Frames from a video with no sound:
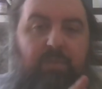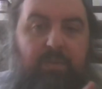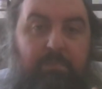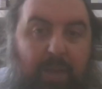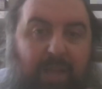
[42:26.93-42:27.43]

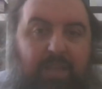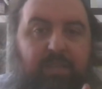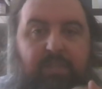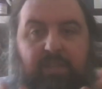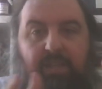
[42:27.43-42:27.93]

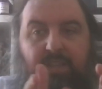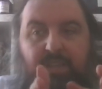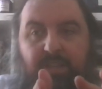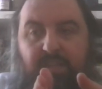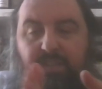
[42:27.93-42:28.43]
base.
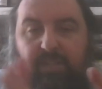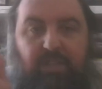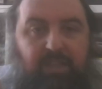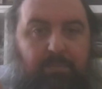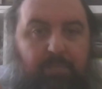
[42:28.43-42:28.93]

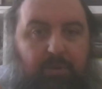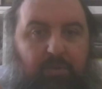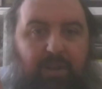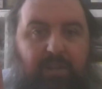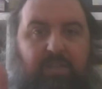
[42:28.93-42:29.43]
There's a
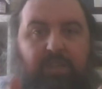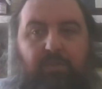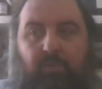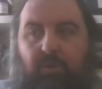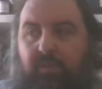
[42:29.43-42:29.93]
plurality in
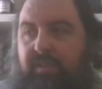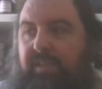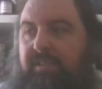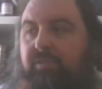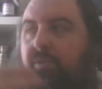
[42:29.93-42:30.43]
the world.
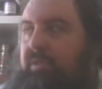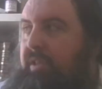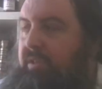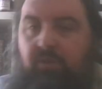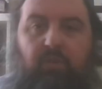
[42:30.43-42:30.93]
There's not
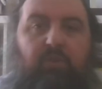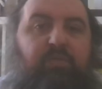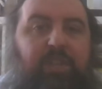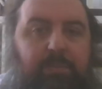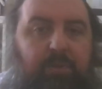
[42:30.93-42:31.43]
just God
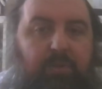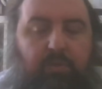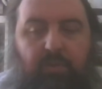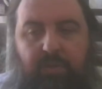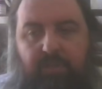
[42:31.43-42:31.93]
visible
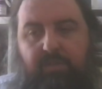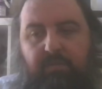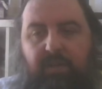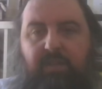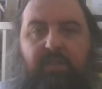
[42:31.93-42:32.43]
to us,
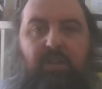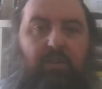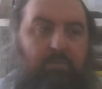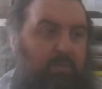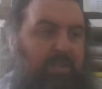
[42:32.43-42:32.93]
right?
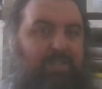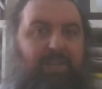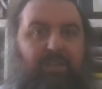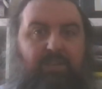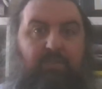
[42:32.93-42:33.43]
We can
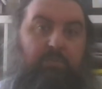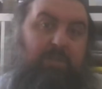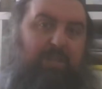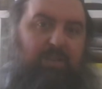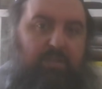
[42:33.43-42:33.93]
see ourselves. We
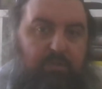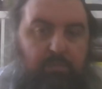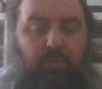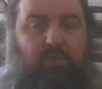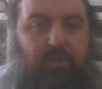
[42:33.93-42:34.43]
see ourselves
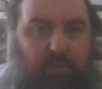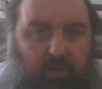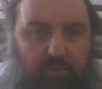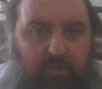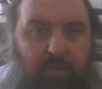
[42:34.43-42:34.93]
more than
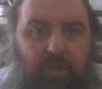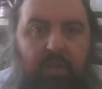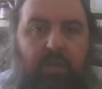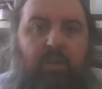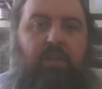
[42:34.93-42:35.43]
God,
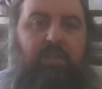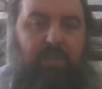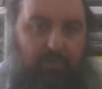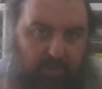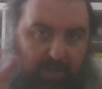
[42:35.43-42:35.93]

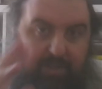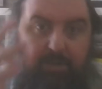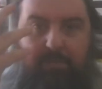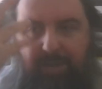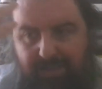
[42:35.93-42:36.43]
except for
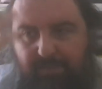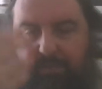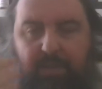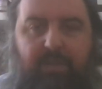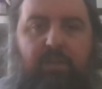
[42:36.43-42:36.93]
Adam.
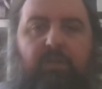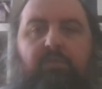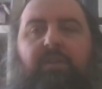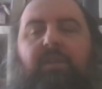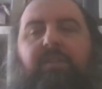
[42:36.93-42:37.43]
Adam had the
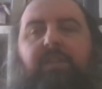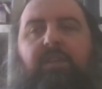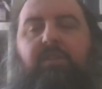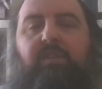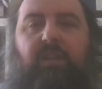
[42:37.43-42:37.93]

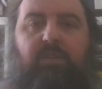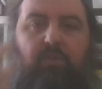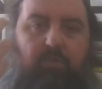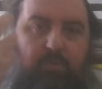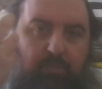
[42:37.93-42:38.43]
realization that
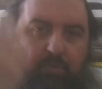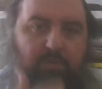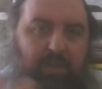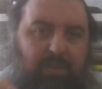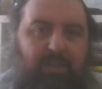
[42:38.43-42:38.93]
God was more
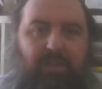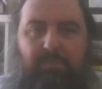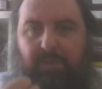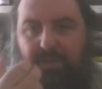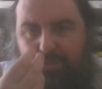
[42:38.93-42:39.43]
real than
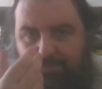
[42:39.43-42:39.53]
him, but